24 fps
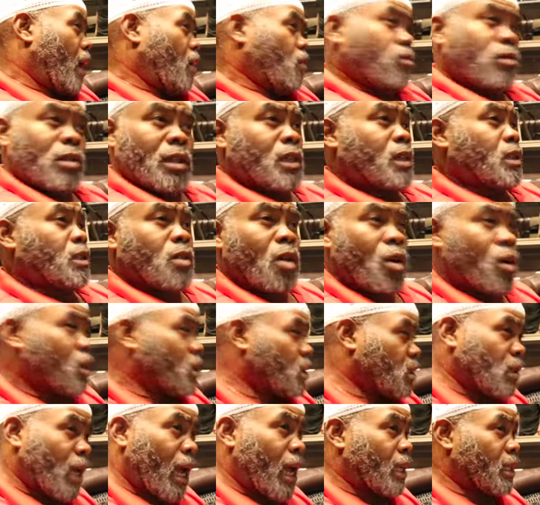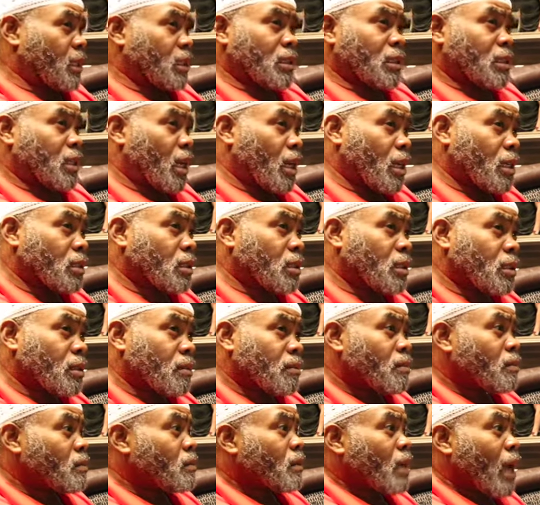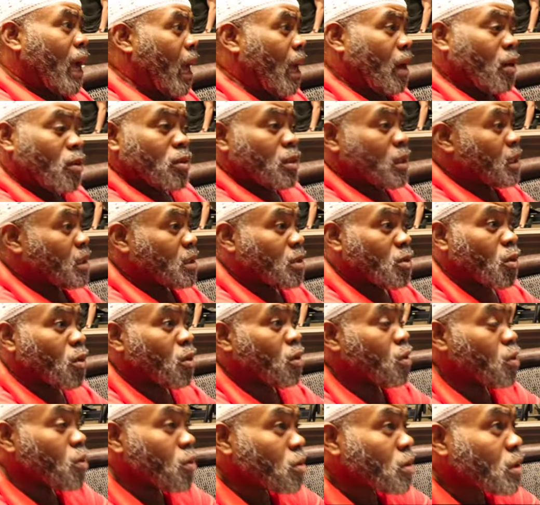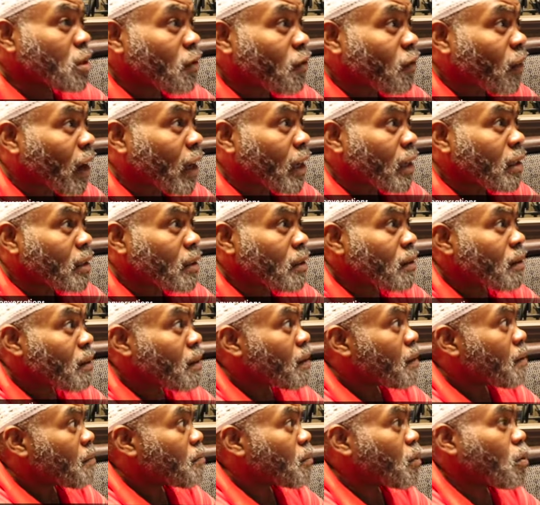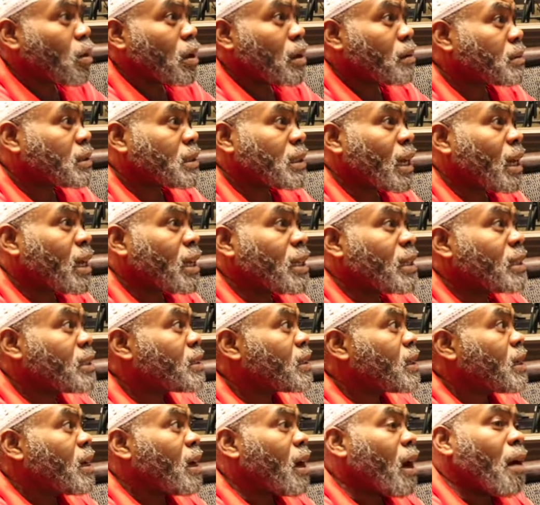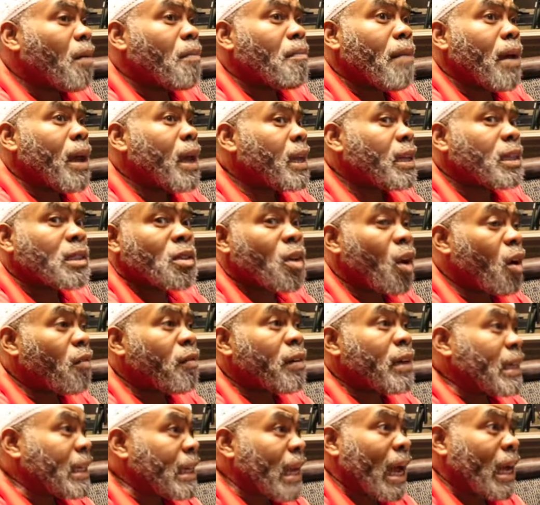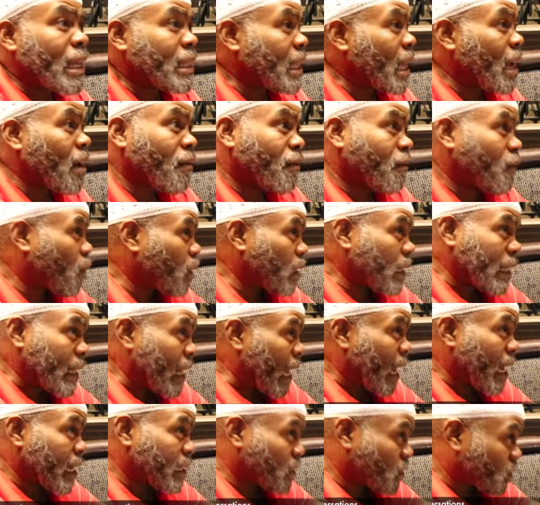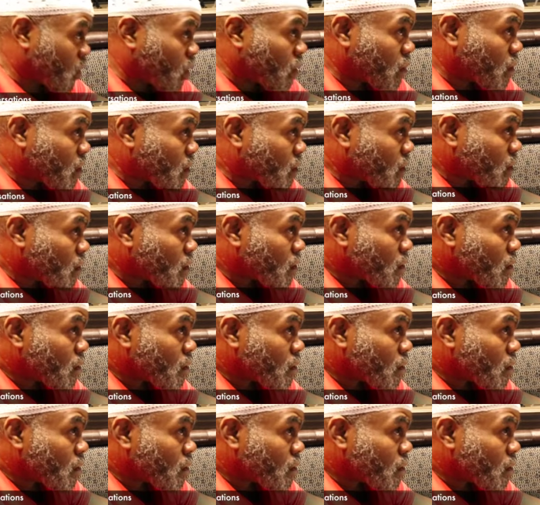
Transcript: don't think all these niggas. I don't think he's gonna lose the fight. But what I'm saying is, a man has already knocked down 49 joints. You,